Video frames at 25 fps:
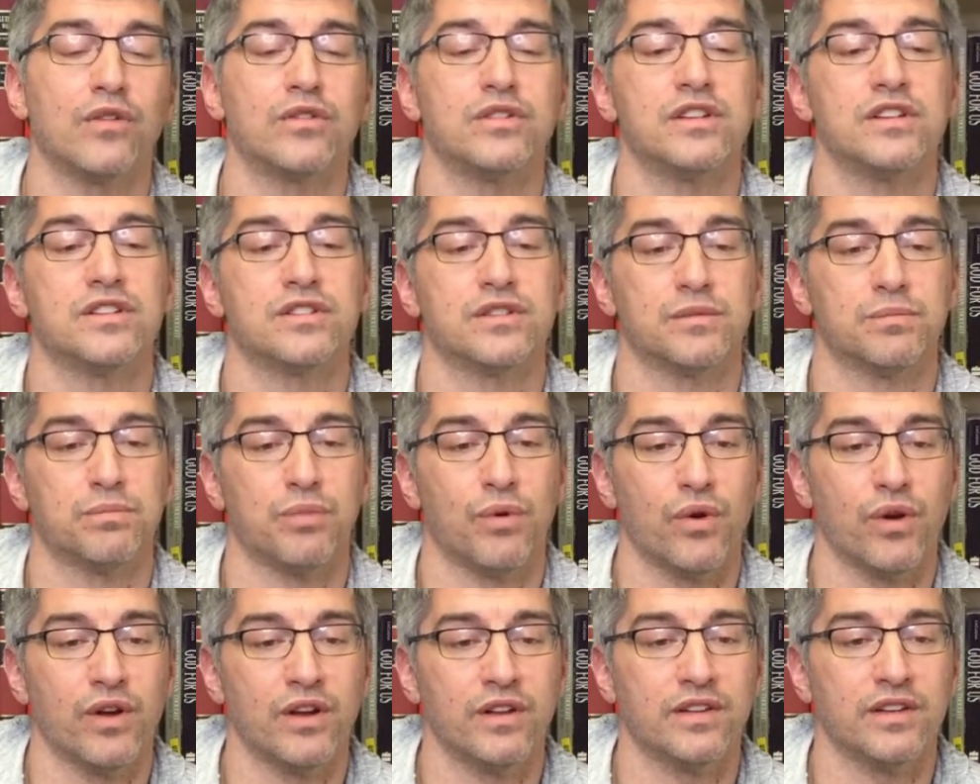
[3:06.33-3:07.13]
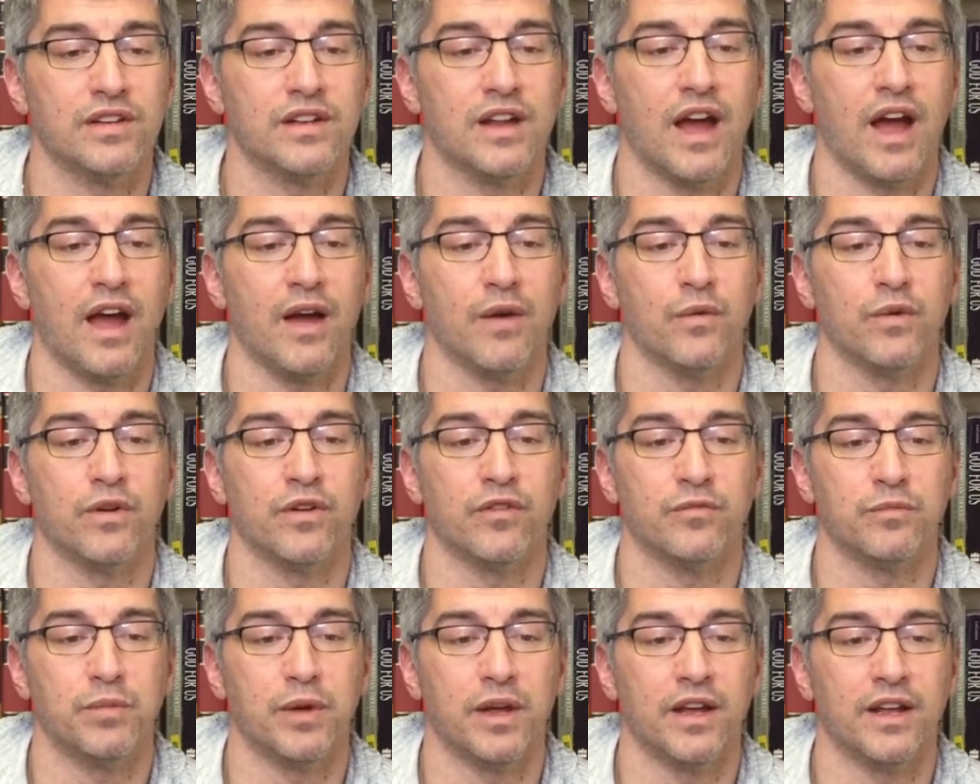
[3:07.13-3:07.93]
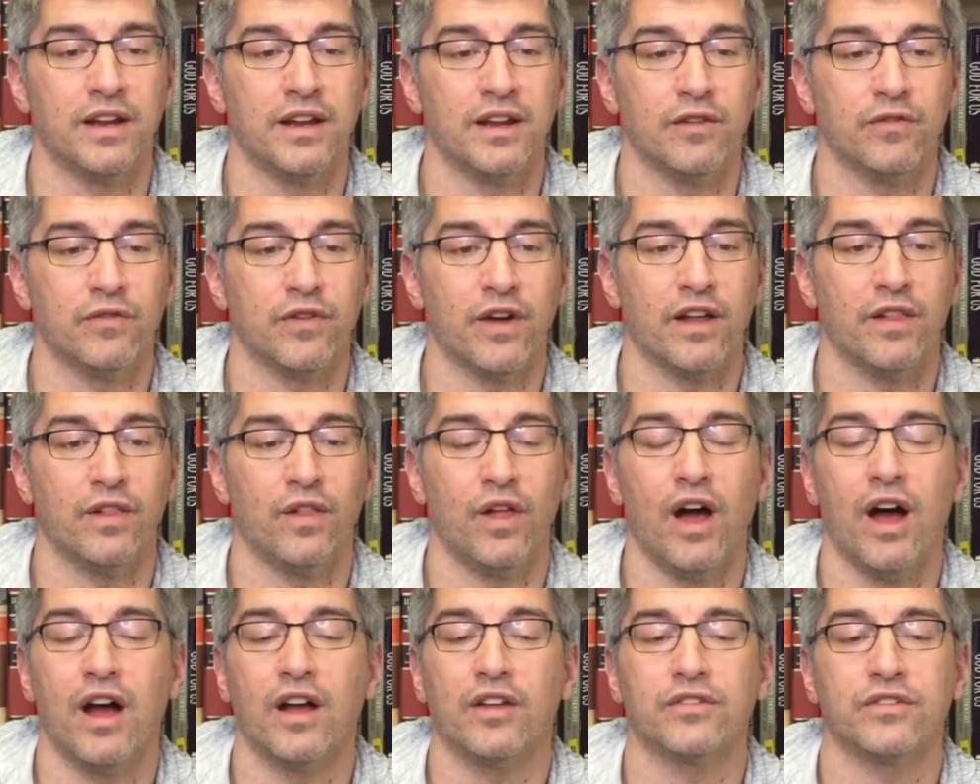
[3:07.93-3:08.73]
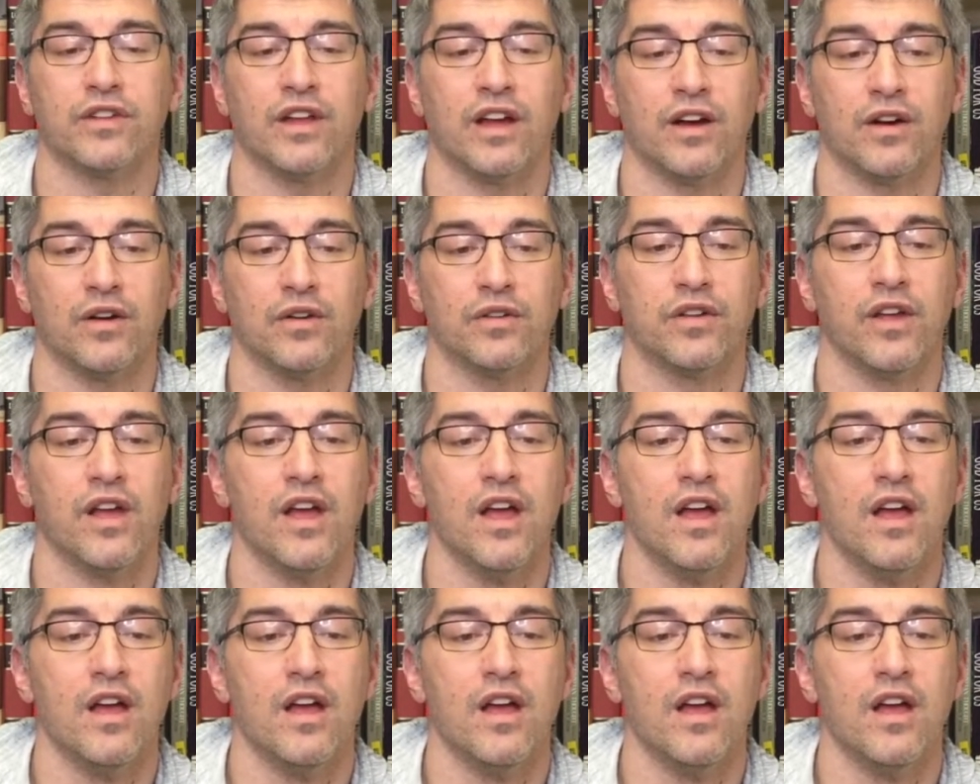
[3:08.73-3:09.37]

disappointed I would have been if I lost out